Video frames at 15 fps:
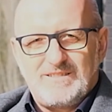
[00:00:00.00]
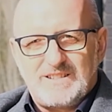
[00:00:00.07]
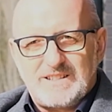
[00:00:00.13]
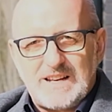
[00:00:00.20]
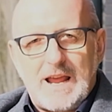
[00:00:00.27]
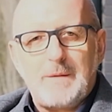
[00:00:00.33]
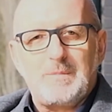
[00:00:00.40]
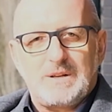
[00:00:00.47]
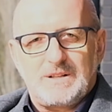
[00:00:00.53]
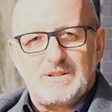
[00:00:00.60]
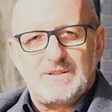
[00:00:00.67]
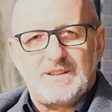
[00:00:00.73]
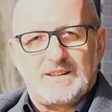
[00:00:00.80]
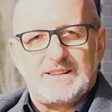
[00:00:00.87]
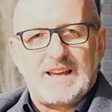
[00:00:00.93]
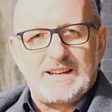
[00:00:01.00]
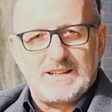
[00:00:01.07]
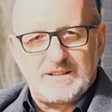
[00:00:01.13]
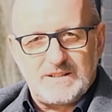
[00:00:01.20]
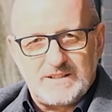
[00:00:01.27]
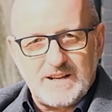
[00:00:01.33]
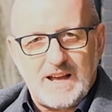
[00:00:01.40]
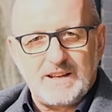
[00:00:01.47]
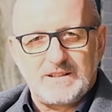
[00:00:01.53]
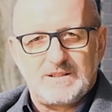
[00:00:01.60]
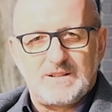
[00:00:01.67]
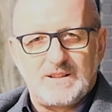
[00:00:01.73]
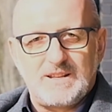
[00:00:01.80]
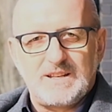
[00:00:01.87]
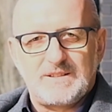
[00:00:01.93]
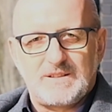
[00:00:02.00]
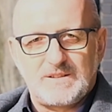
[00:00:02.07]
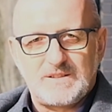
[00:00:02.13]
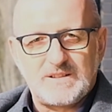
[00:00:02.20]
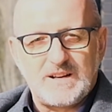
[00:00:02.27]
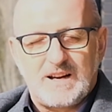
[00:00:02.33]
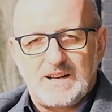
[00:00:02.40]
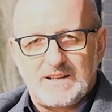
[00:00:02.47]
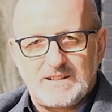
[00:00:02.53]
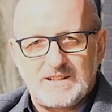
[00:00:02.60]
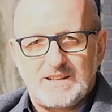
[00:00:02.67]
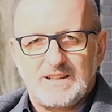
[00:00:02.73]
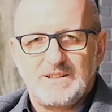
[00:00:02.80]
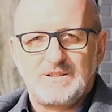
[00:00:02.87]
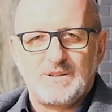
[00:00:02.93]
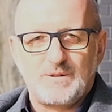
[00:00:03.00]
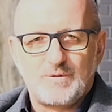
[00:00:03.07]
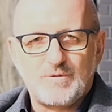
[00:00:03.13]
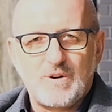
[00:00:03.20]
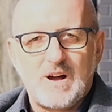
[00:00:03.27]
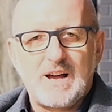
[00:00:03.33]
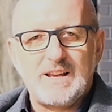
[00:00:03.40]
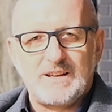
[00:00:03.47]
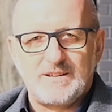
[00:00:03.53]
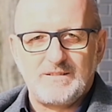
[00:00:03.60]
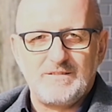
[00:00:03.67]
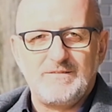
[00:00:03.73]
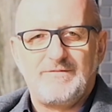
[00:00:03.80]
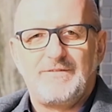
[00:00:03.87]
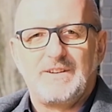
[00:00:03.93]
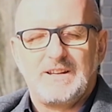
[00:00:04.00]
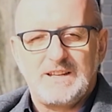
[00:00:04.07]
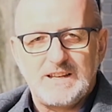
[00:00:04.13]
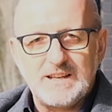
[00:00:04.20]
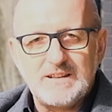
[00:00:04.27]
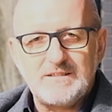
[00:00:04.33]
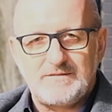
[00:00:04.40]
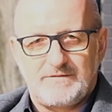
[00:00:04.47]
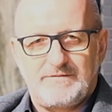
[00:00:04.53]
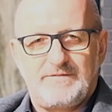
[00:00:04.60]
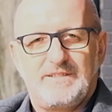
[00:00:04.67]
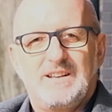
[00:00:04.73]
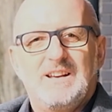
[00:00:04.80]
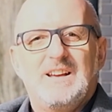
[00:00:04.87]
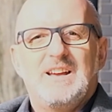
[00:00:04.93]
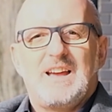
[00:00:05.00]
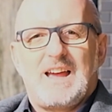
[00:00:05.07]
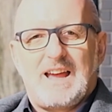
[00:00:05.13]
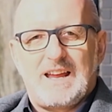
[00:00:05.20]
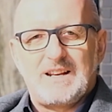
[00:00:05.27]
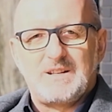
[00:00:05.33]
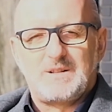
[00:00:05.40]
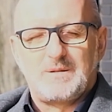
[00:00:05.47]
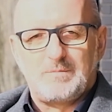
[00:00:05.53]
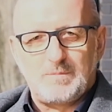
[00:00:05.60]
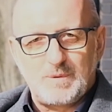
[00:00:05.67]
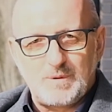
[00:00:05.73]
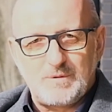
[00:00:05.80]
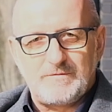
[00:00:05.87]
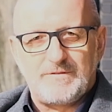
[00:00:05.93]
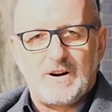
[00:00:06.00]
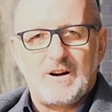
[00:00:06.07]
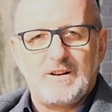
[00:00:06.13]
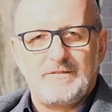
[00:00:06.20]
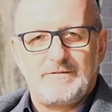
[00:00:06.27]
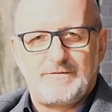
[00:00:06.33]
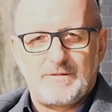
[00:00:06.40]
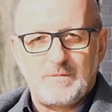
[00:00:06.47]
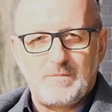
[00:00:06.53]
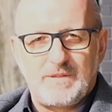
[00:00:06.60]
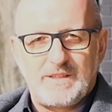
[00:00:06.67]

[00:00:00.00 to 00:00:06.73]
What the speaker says: damage that they had done to their society and to try and forgive and to move on from